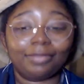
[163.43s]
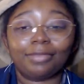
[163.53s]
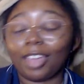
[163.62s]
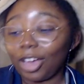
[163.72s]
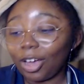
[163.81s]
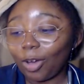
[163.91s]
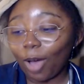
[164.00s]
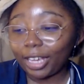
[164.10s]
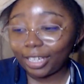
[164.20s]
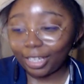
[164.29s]
Oh,
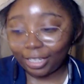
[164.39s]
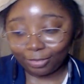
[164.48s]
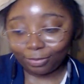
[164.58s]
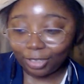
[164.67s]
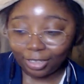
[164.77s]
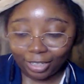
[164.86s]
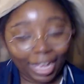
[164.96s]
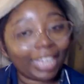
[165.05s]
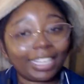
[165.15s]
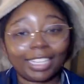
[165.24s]
I
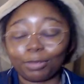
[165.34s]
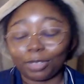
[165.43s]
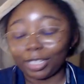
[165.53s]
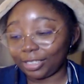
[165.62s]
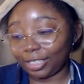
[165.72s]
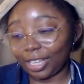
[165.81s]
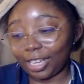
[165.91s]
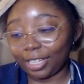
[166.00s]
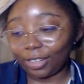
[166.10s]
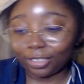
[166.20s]
can relate to
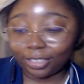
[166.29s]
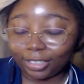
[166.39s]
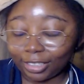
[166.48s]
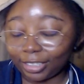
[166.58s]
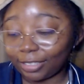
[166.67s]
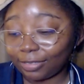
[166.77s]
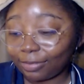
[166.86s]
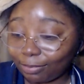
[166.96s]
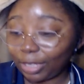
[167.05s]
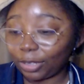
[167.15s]
that,
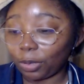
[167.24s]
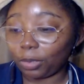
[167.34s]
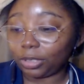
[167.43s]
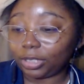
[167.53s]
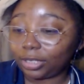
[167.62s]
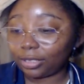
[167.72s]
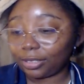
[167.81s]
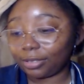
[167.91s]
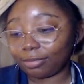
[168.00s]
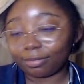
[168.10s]
honestly. Being the oldest
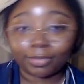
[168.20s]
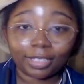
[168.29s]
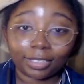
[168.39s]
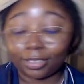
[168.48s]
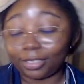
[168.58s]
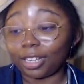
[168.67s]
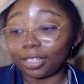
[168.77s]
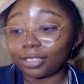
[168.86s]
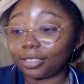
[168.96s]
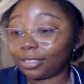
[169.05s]

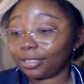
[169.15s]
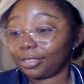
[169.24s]
sucks.